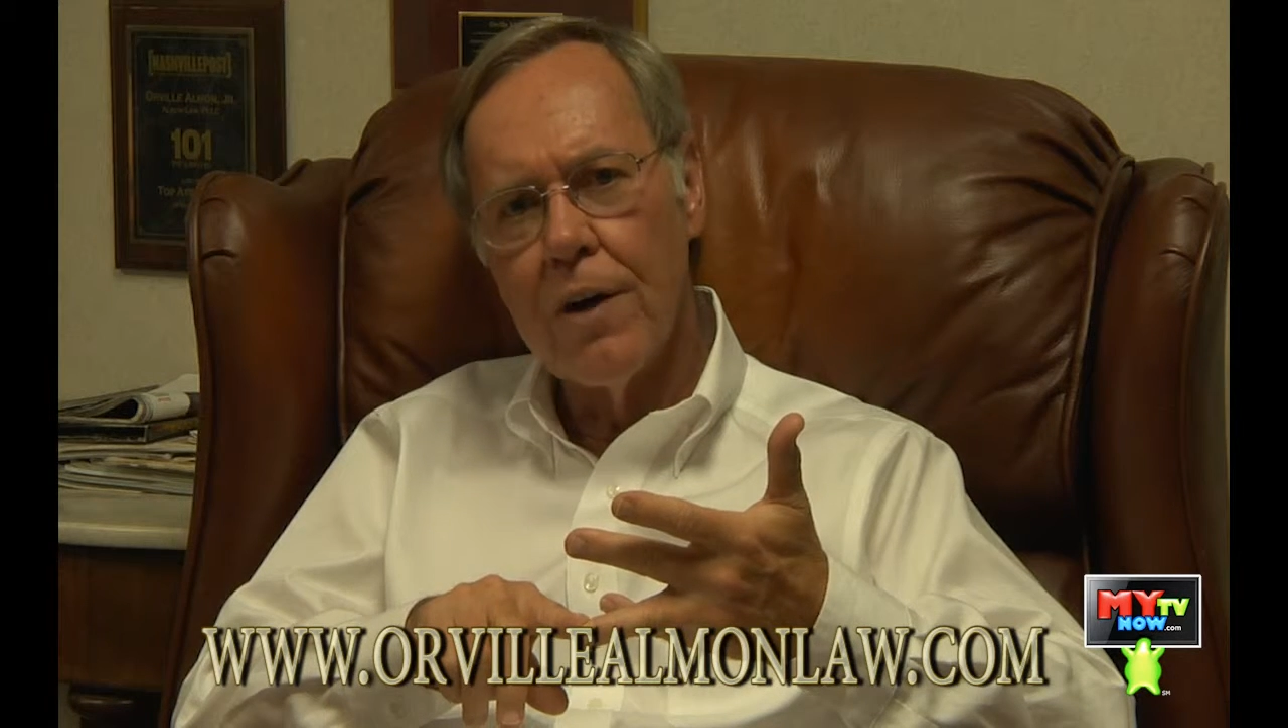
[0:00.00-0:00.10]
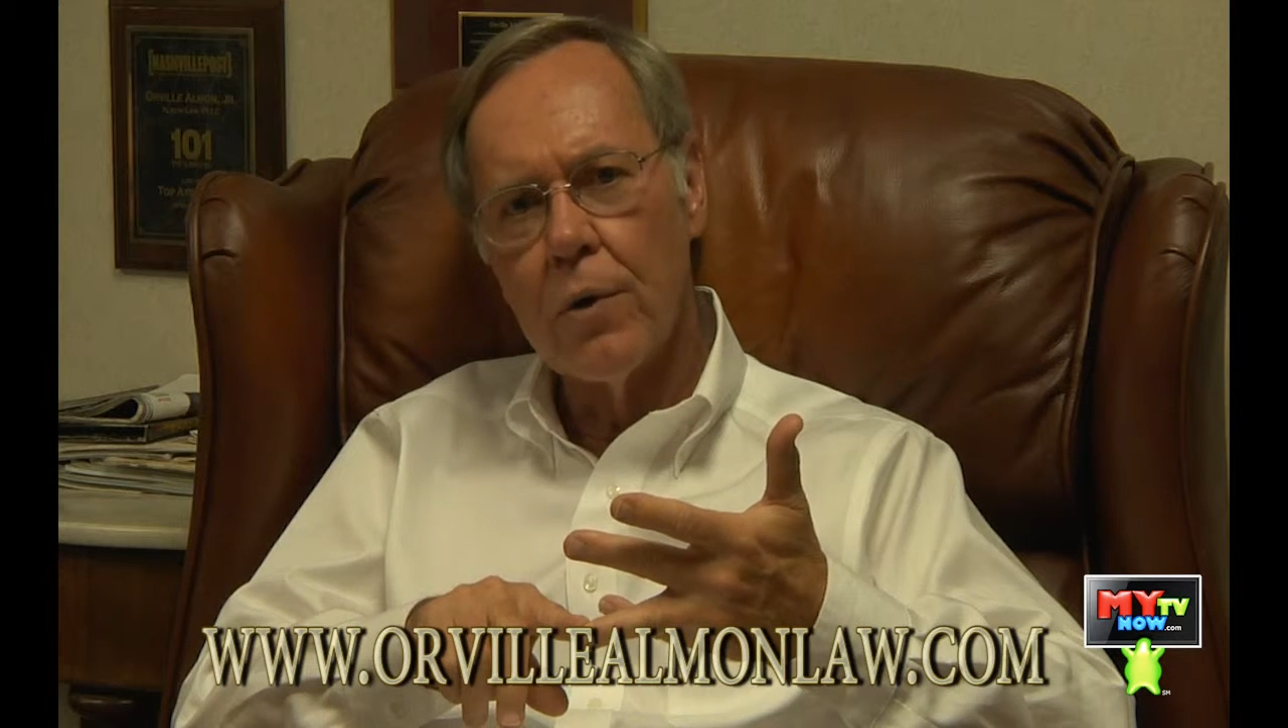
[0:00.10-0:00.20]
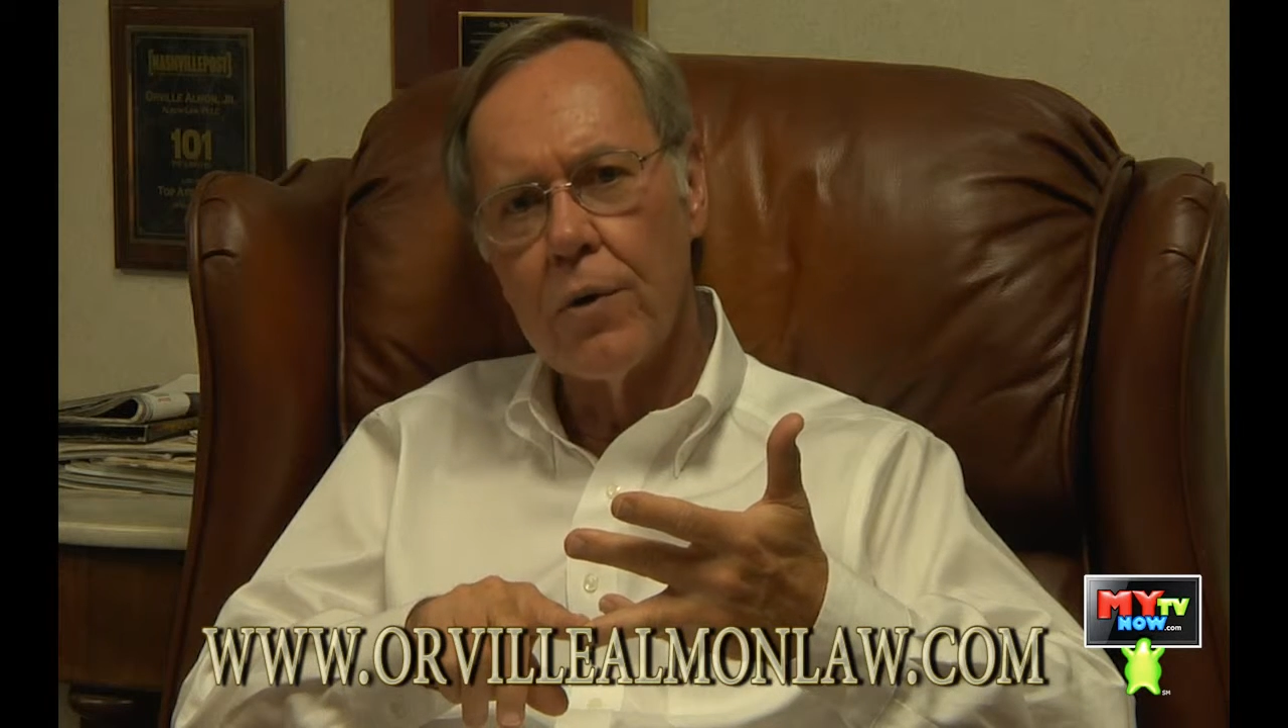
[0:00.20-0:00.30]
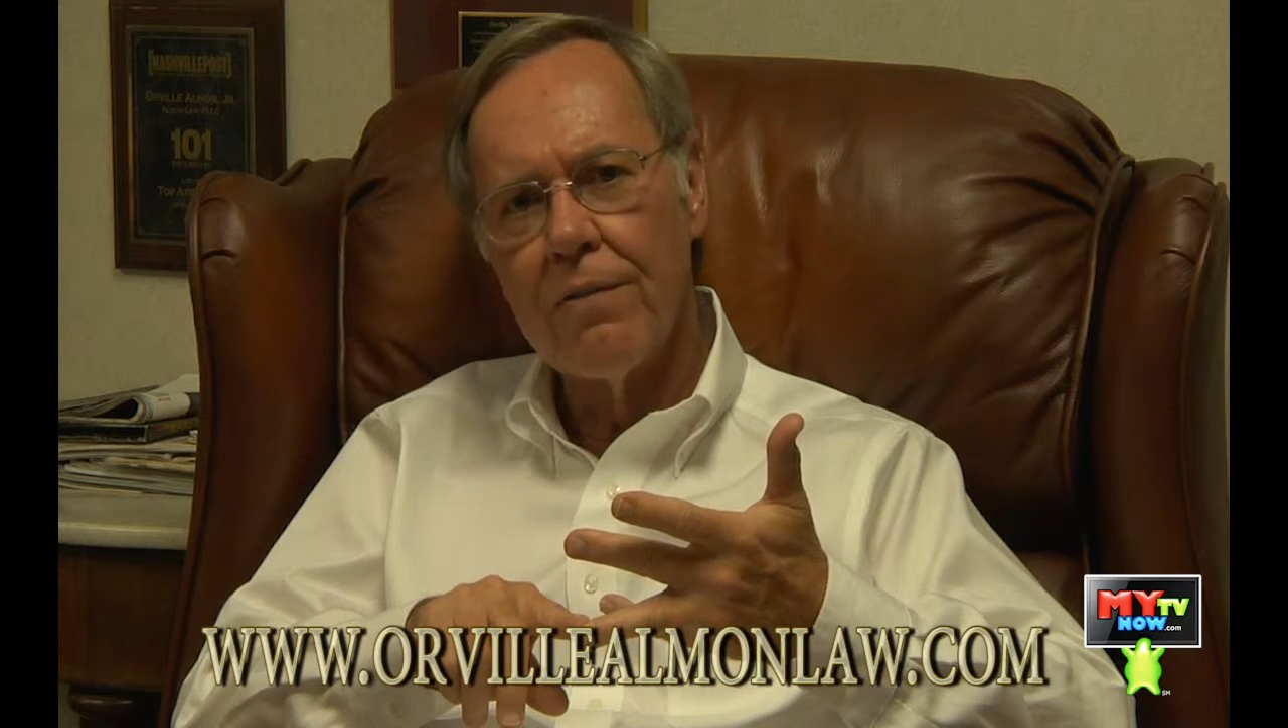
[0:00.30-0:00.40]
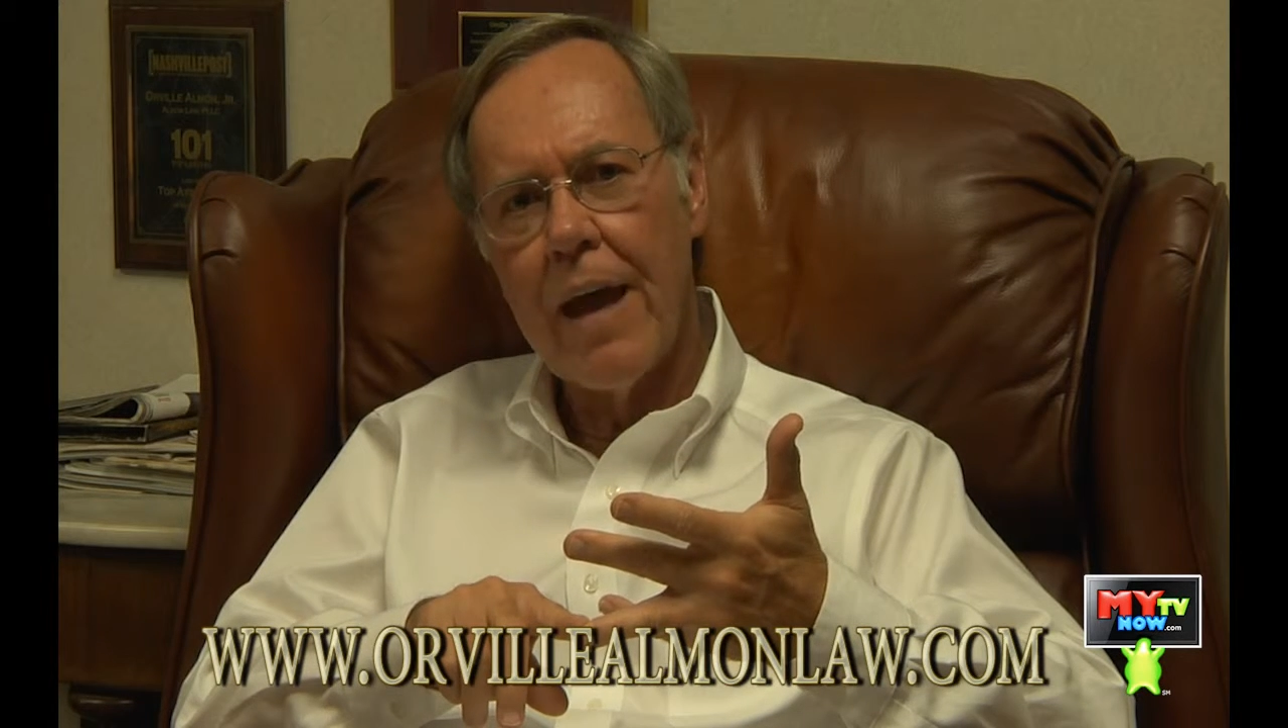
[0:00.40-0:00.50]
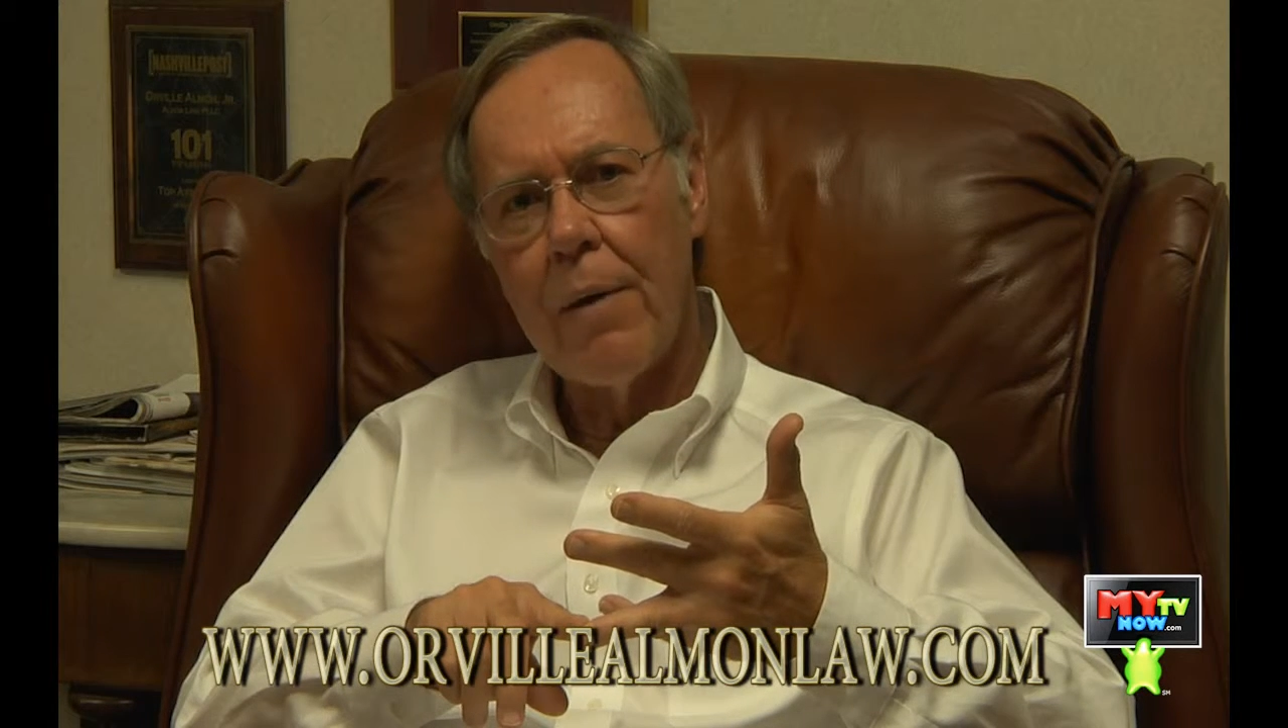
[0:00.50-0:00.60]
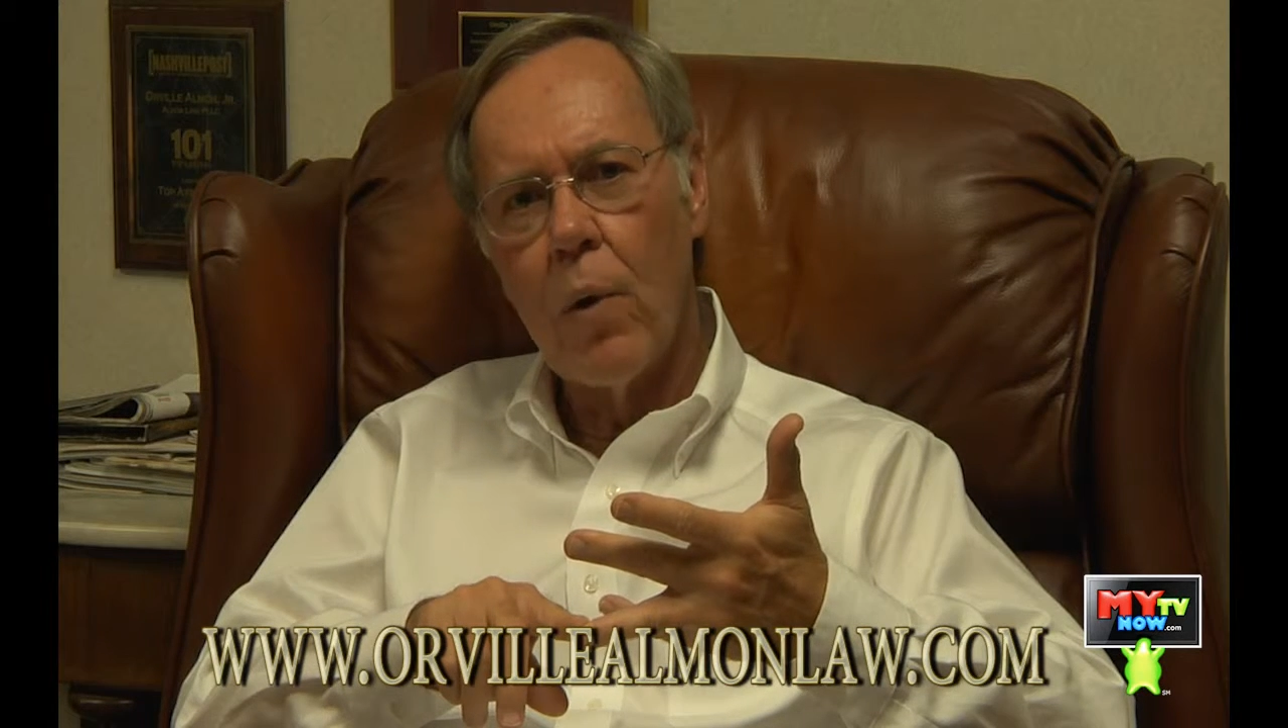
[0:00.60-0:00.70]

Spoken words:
owner of that